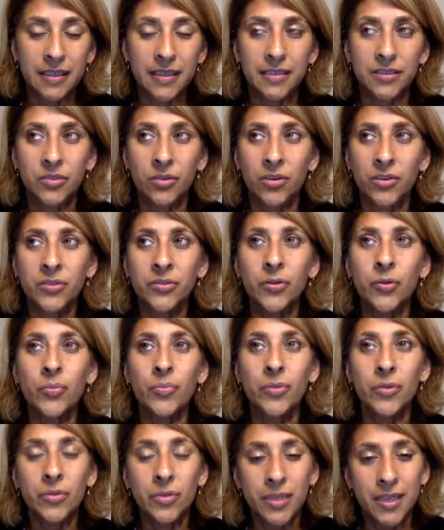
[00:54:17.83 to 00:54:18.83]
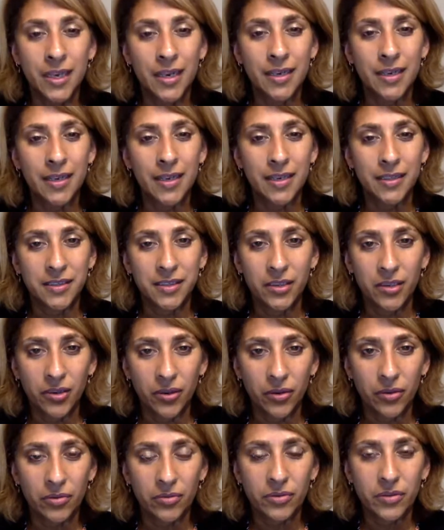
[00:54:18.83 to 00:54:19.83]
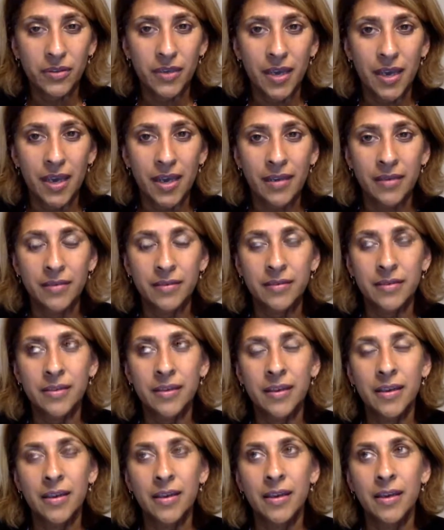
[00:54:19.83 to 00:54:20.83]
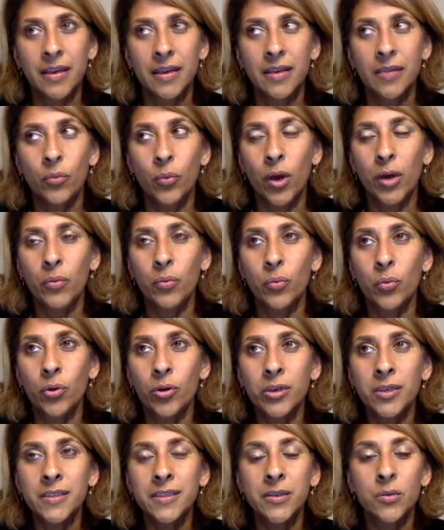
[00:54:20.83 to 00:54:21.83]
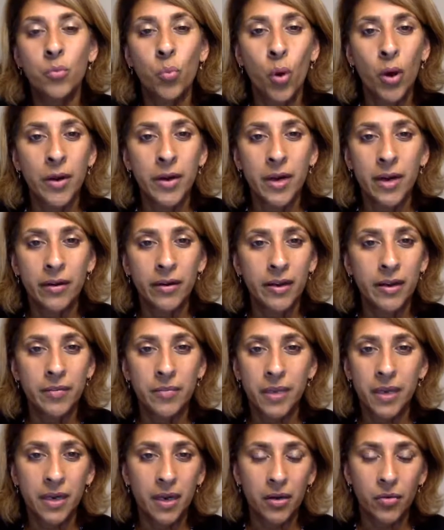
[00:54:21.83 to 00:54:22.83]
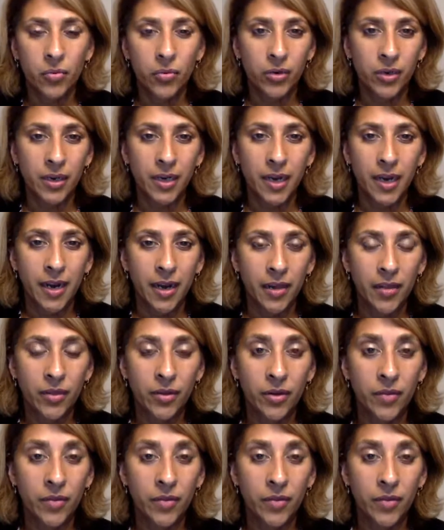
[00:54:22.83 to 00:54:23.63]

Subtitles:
It's also mutating as it goes, and what works in one area may not work in another.